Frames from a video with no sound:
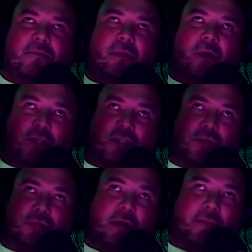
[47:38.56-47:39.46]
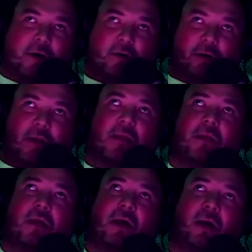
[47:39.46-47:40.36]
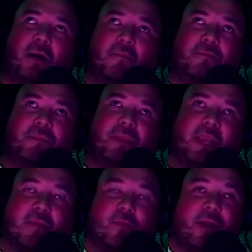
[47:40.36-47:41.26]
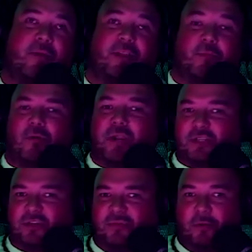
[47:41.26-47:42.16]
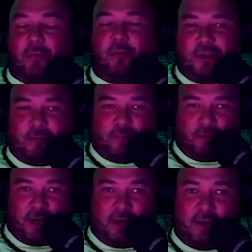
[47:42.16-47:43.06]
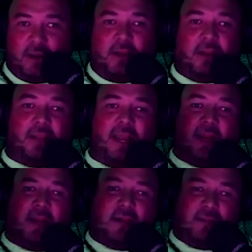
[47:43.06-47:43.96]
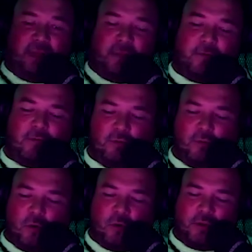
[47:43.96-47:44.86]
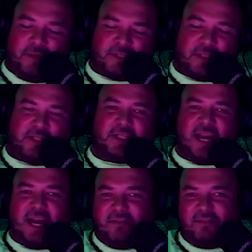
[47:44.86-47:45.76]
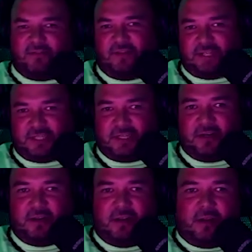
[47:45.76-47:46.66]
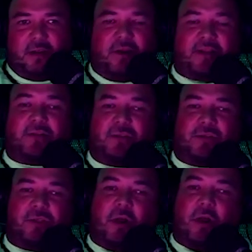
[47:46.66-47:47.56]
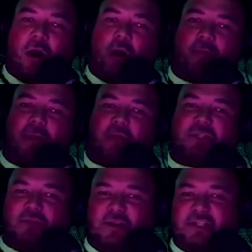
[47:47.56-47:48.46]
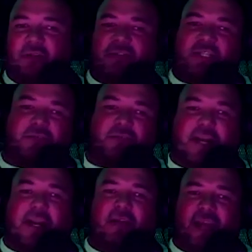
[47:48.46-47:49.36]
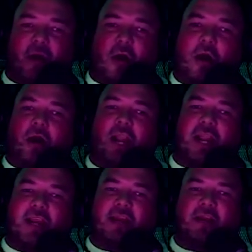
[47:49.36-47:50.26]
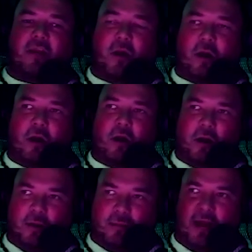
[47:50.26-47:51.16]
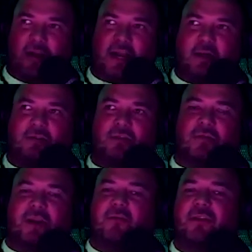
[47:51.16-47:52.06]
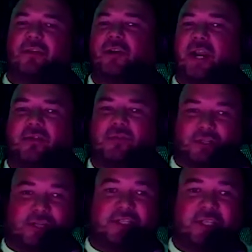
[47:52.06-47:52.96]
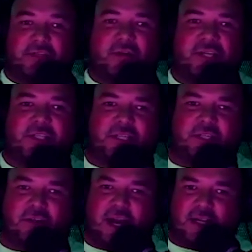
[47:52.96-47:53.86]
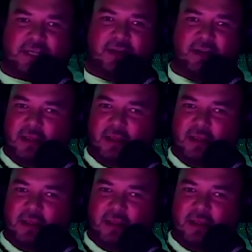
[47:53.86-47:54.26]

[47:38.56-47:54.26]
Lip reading: also about it when they're broken. So if you report they're broken, then the people who own the businesses have to fix it, right? So there are bills and resolutions right now that are in our county council already where they're trying to address these questions that you're asking.